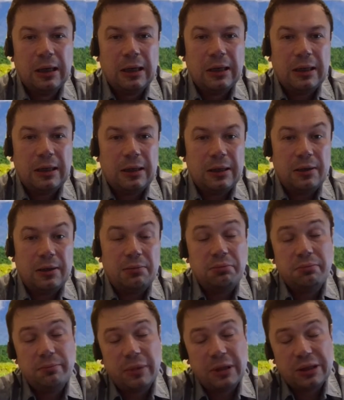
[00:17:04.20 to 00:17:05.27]
to buy
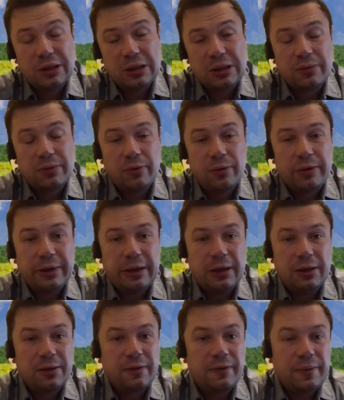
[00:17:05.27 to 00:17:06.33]
any more
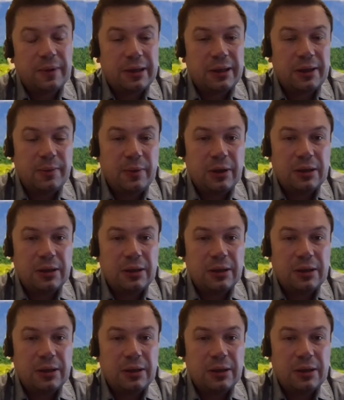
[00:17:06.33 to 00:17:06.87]
servers.